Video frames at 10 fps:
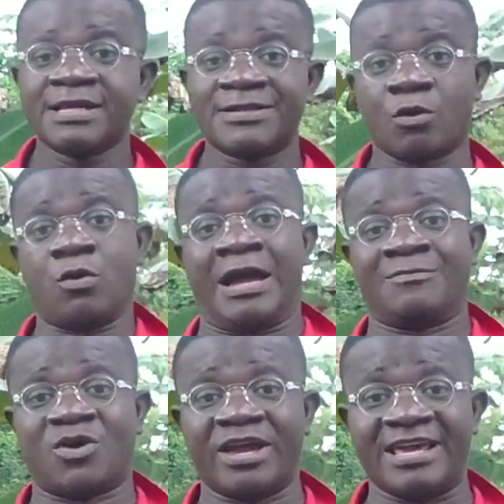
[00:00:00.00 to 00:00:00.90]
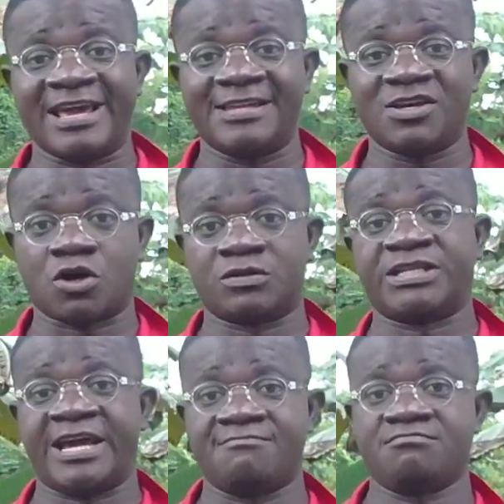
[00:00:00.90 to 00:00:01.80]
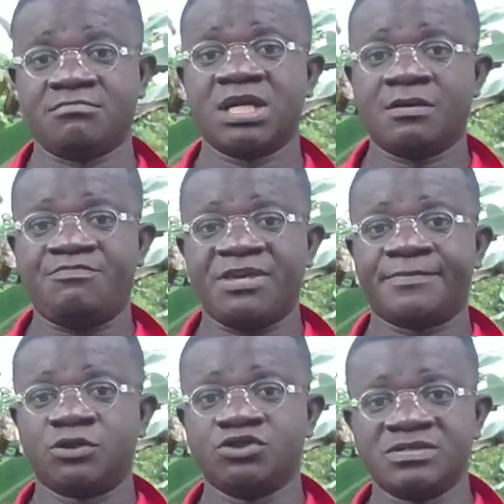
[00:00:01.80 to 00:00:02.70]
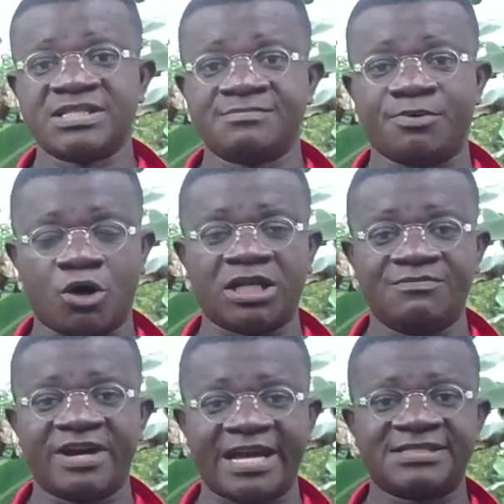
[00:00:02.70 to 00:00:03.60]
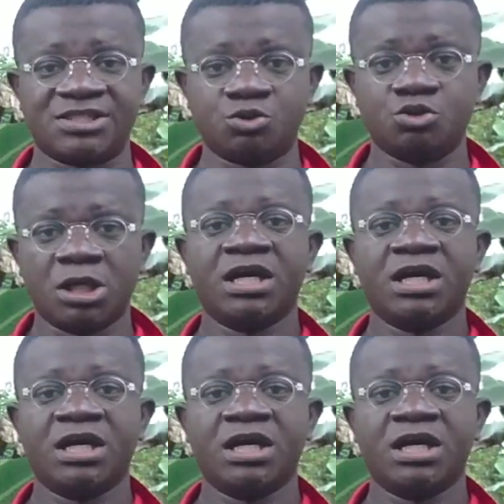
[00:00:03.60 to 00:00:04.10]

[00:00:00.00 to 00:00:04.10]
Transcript: Though I'm not here to condemn people using polymers to